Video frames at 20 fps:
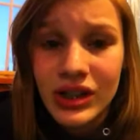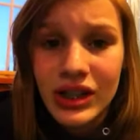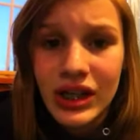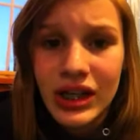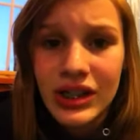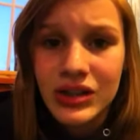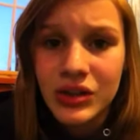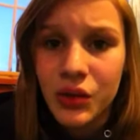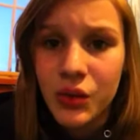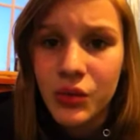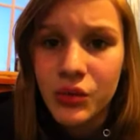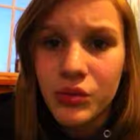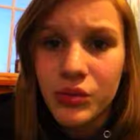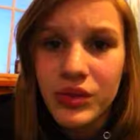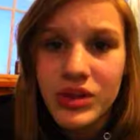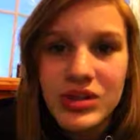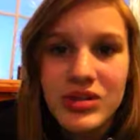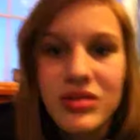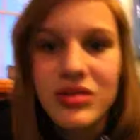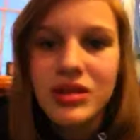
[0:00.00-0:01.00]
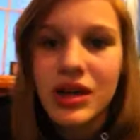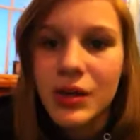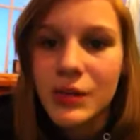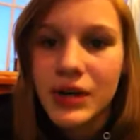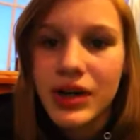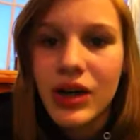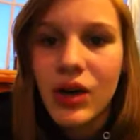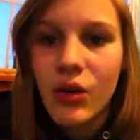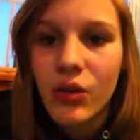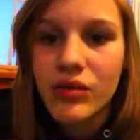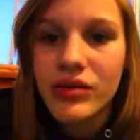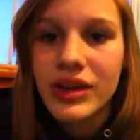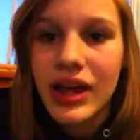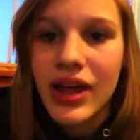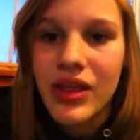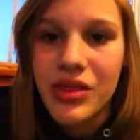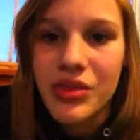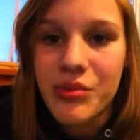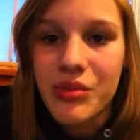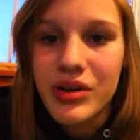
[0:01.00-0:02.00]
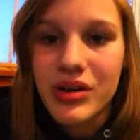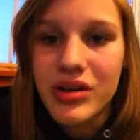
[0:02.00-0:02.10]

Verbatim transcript: I don't, this is not my 10th one